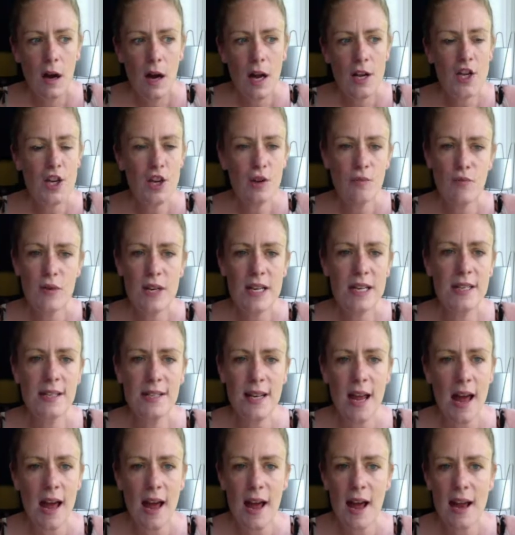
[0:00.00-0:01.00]
and you
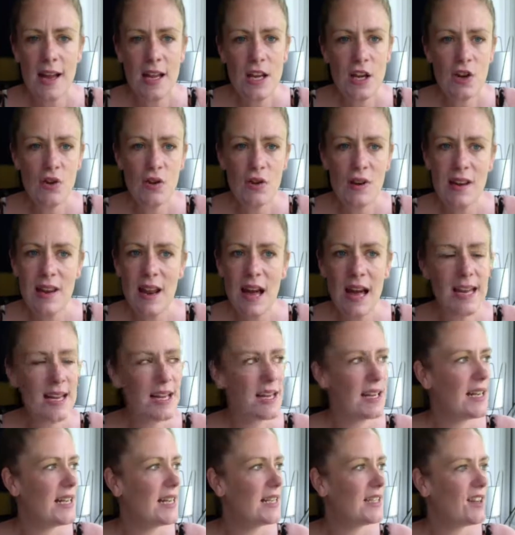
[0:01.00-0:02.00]
reset, you're
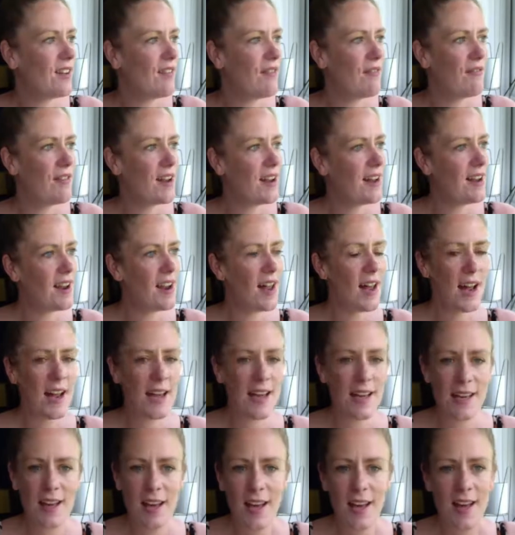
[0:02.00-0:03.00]
likely to feel
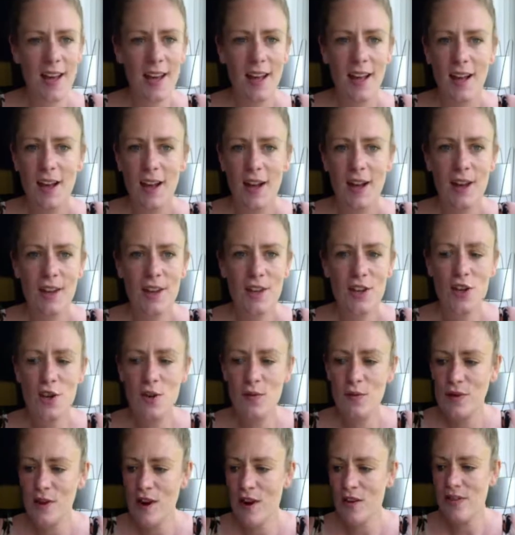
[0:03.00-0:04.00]
like
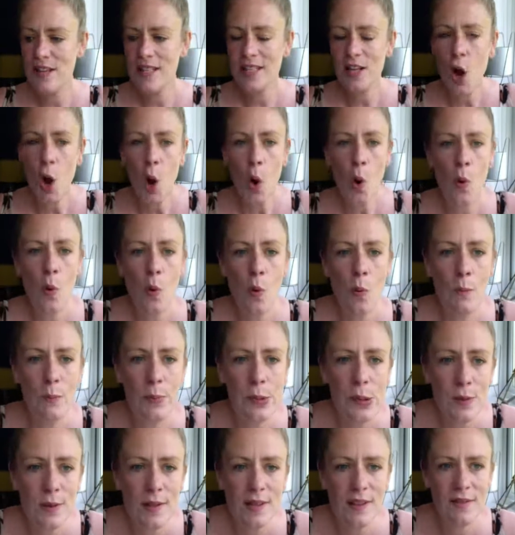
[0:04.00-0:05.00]
you've got this whole
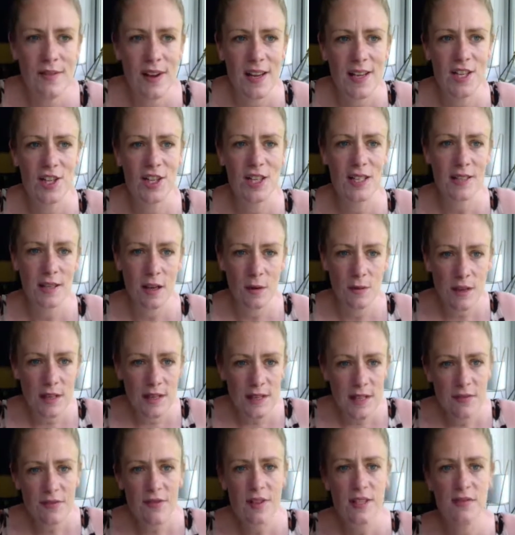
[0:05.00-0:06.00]
boost of energy. So the
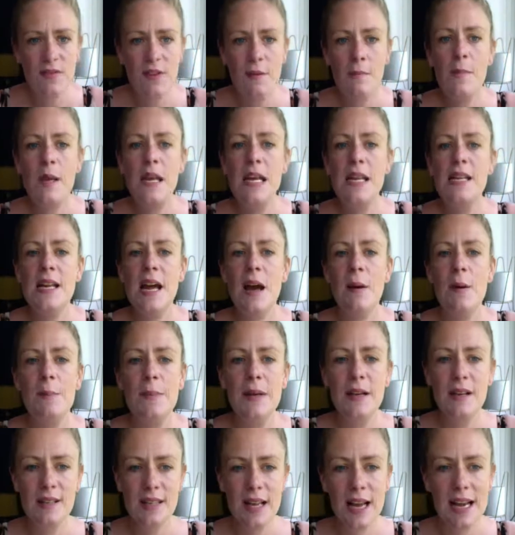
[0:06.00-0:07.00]
difference for me now,
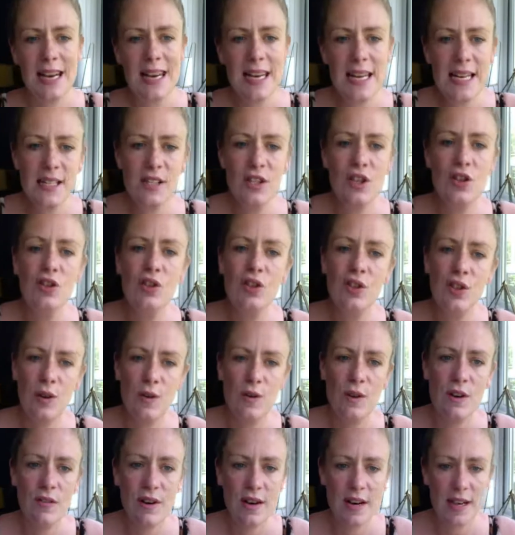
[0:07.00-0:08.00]
because I listen
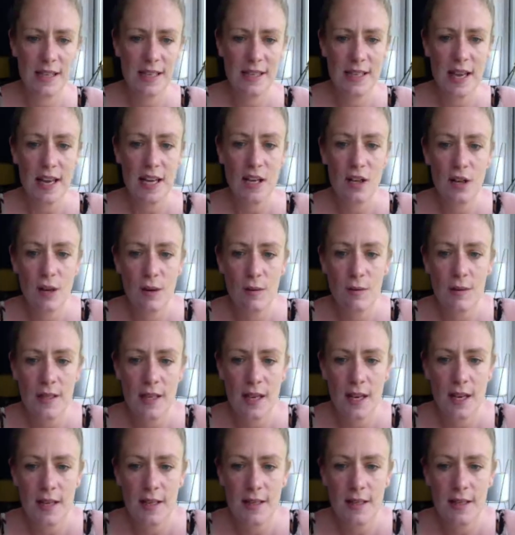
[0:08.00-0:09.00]
sooner and I take
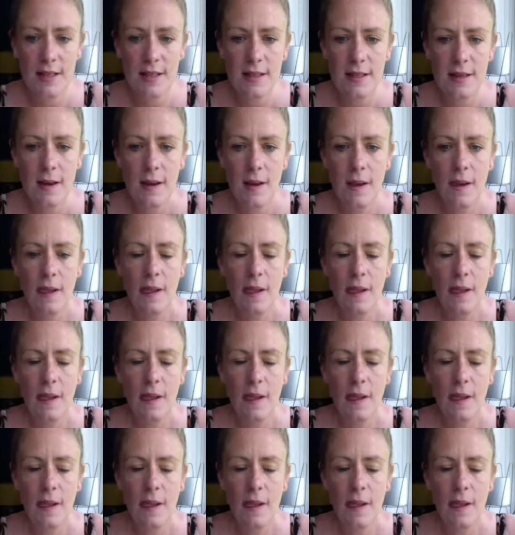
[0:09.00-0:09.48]
notice,